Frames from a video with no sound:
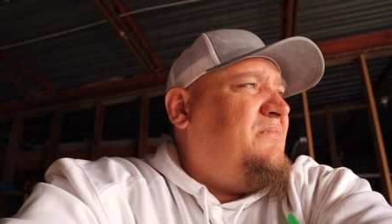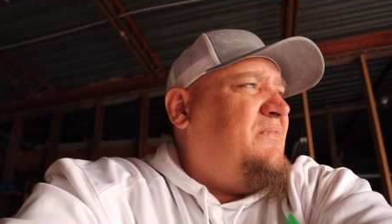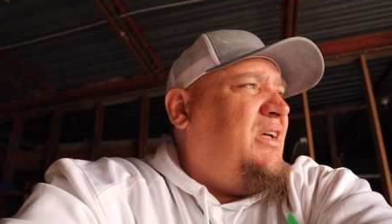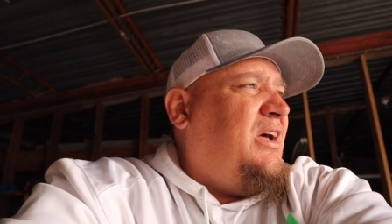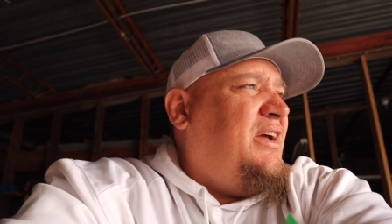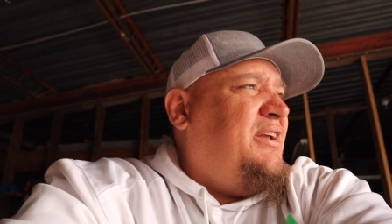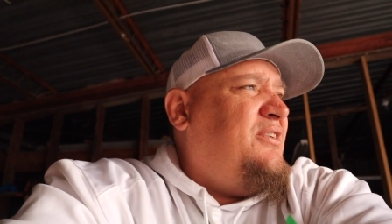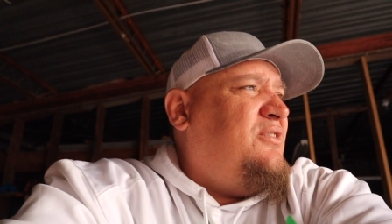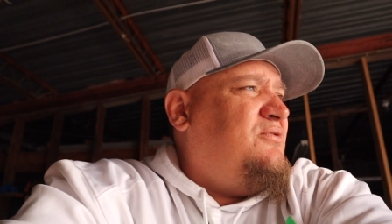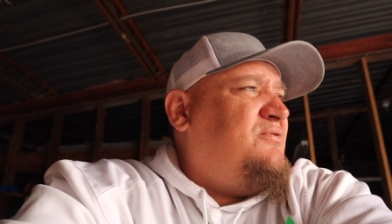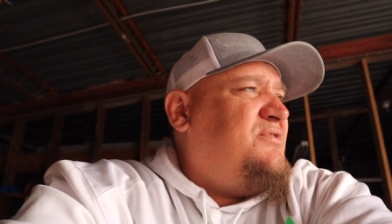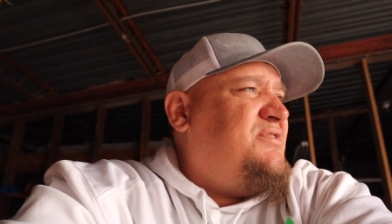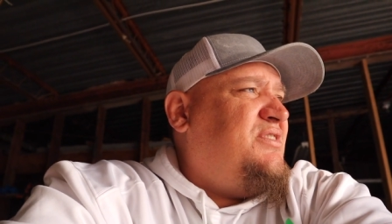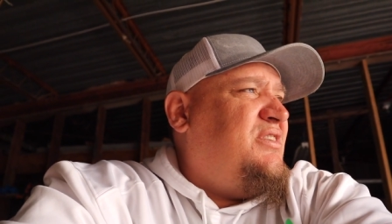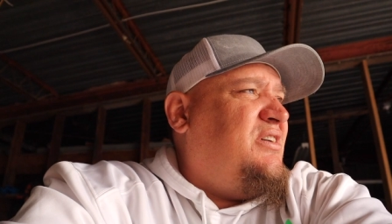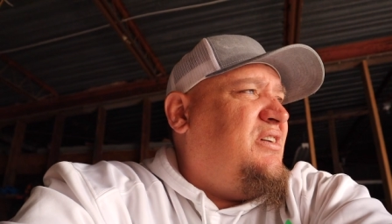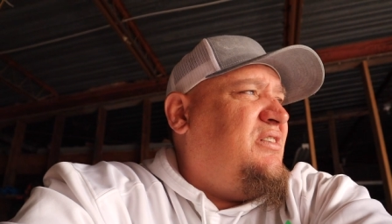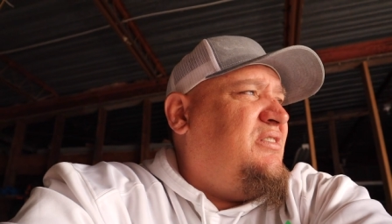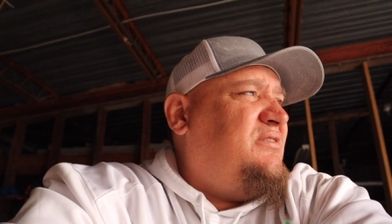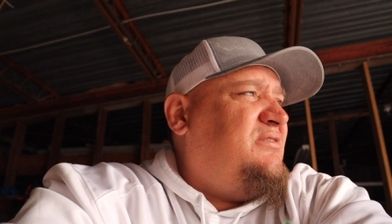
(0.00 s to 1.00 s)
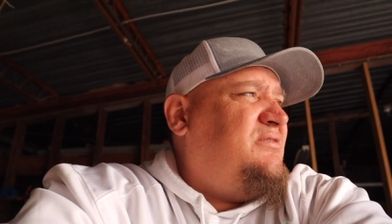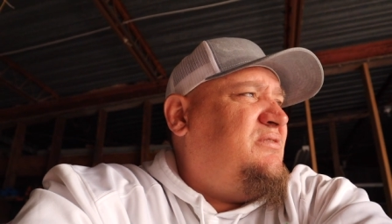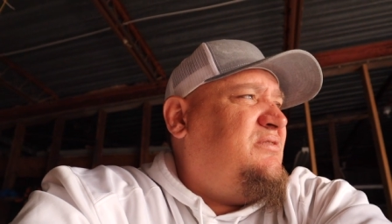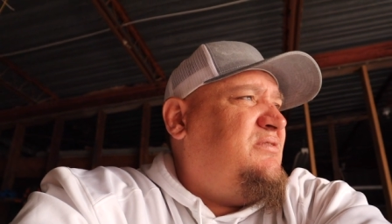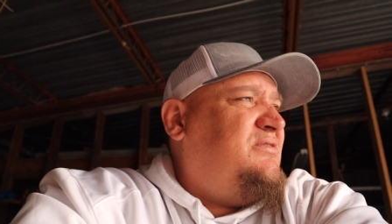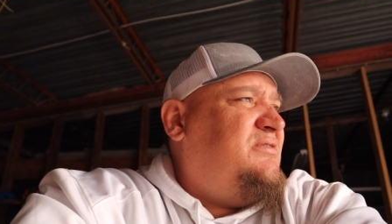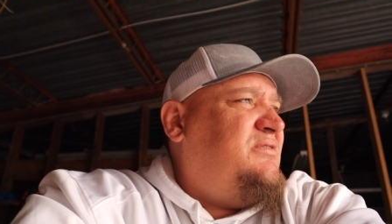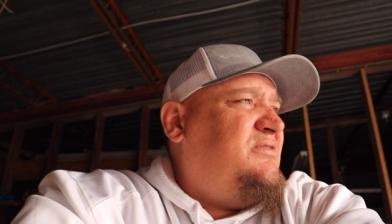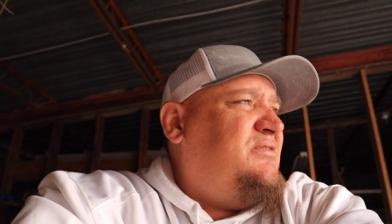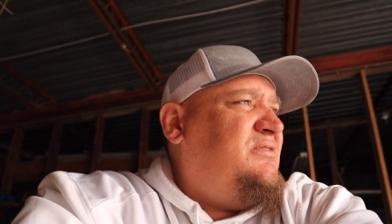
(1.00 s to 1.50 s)
I don't uh,
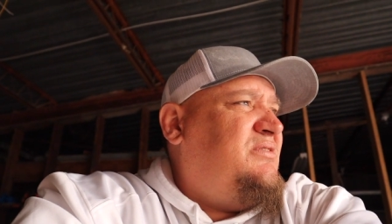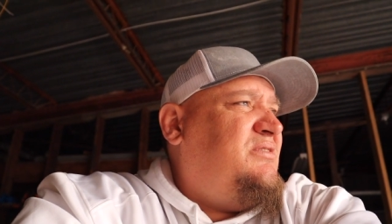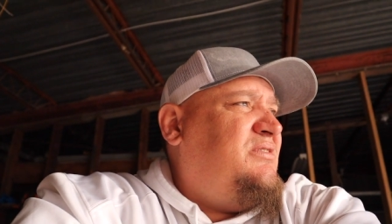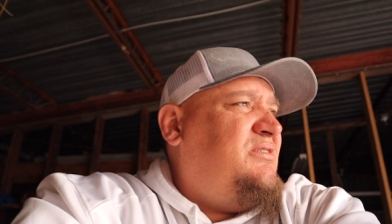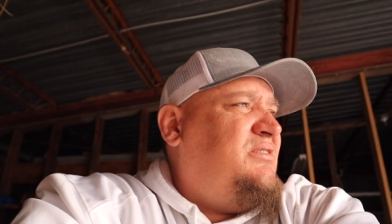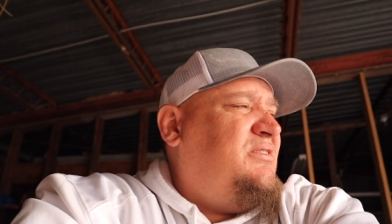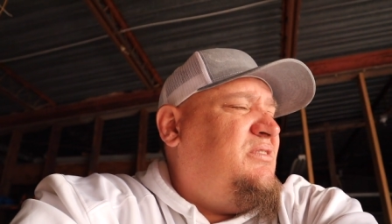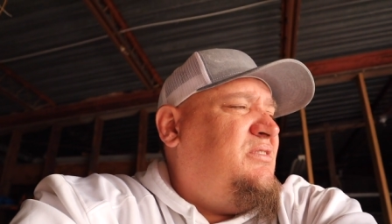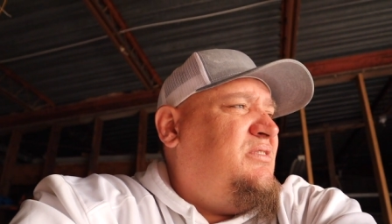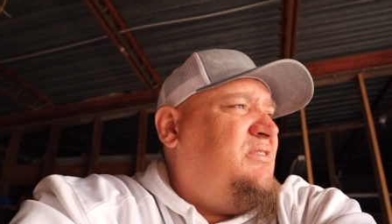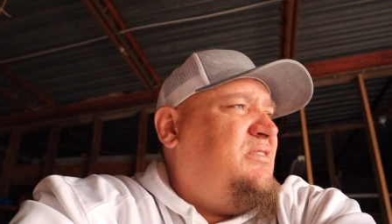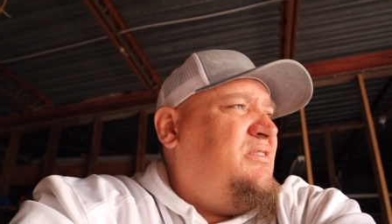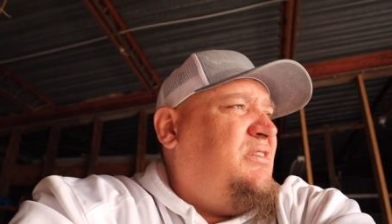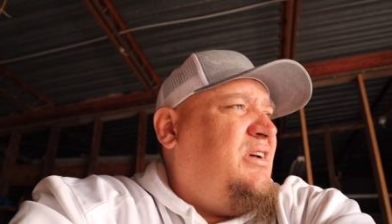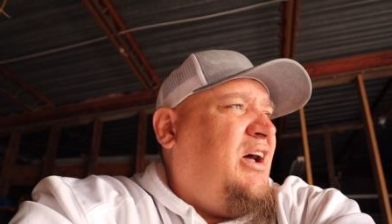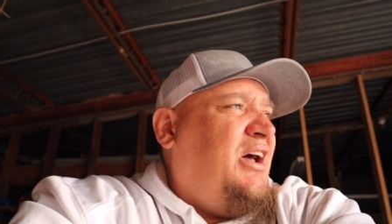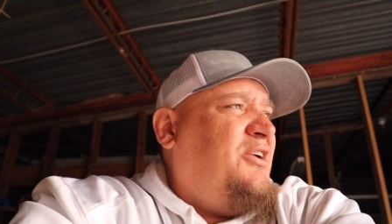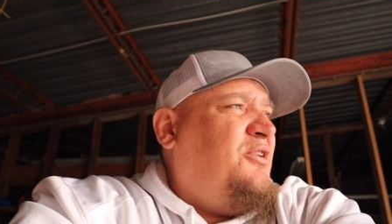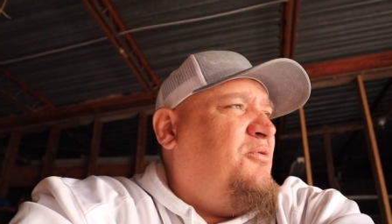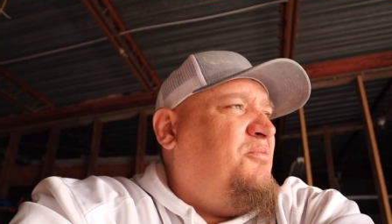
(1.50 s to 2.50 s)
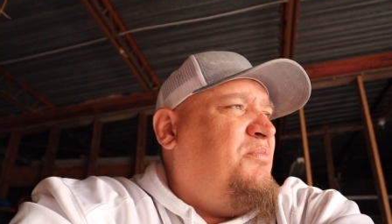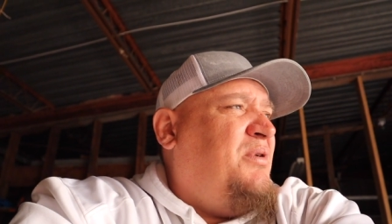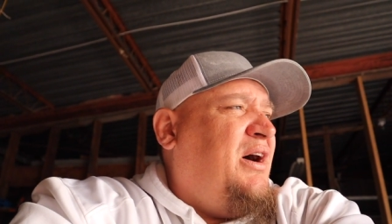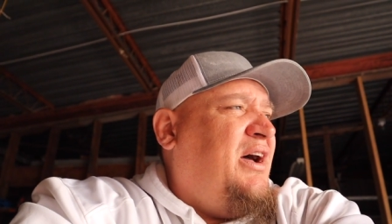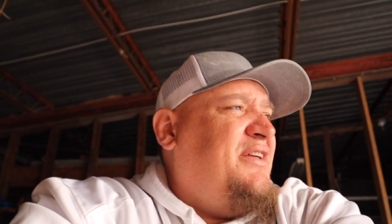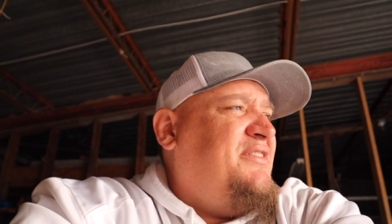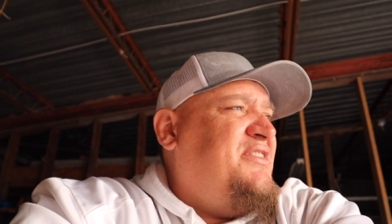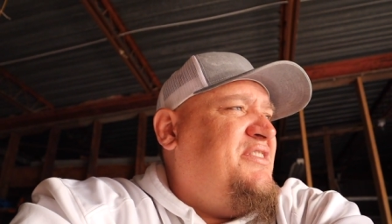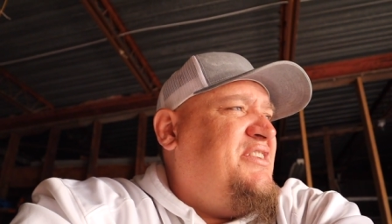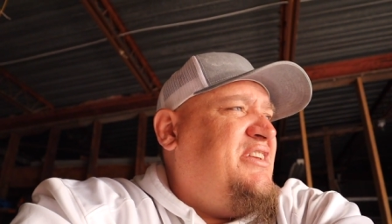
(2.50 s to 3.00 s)
I don't
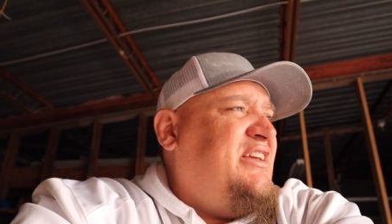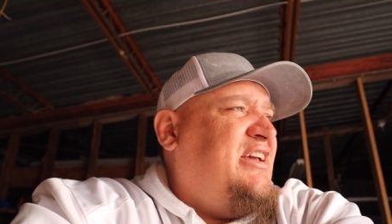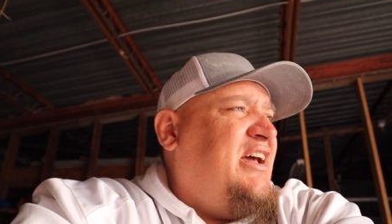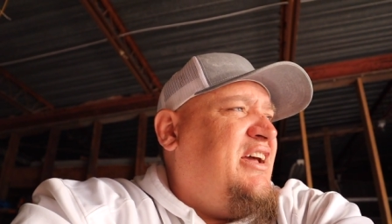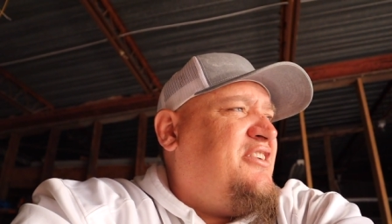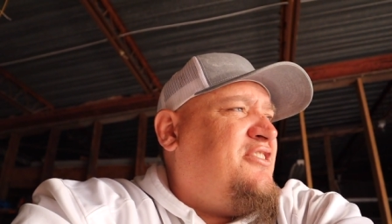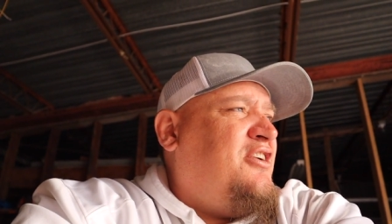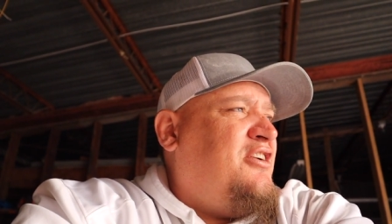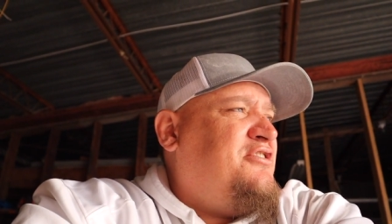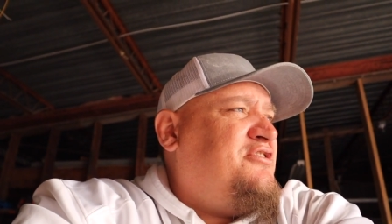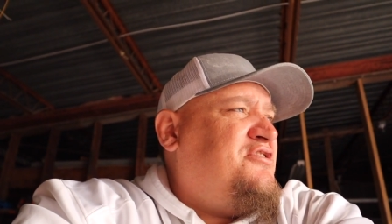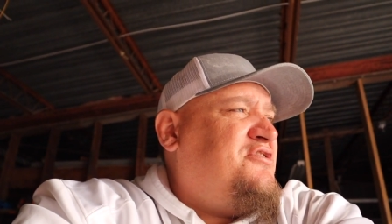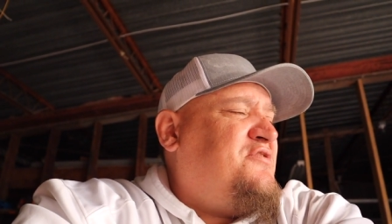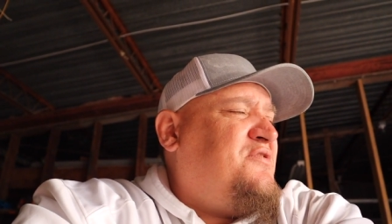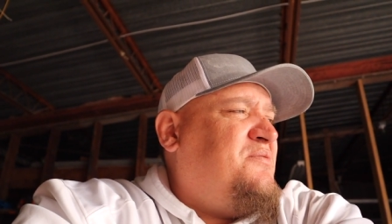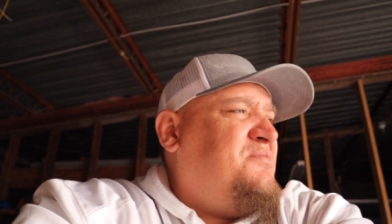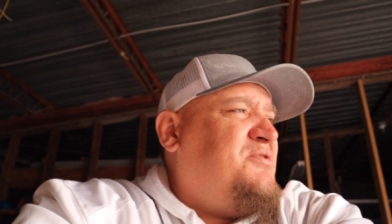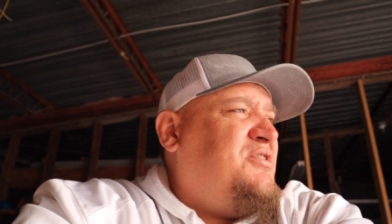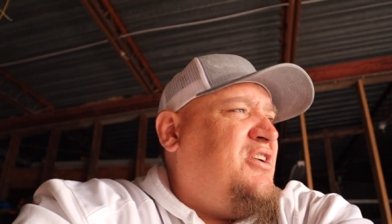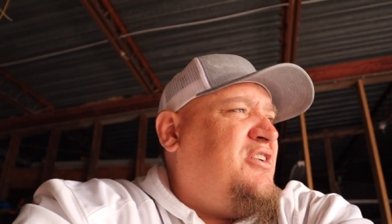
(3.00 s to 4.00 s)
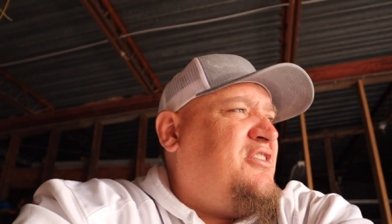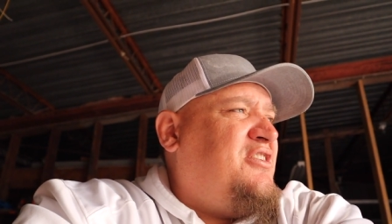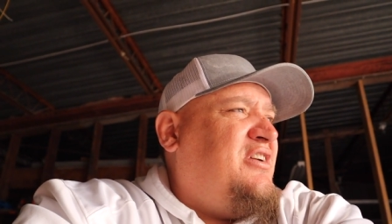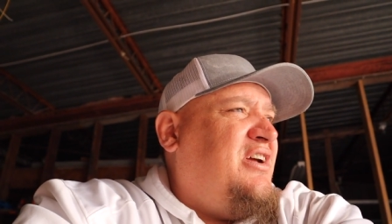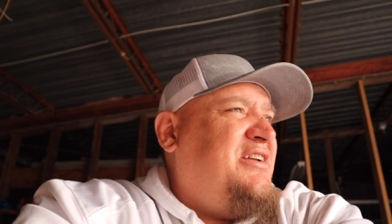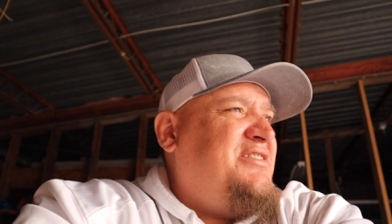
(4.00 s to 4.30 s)
buy the D I cartridge from Tucker.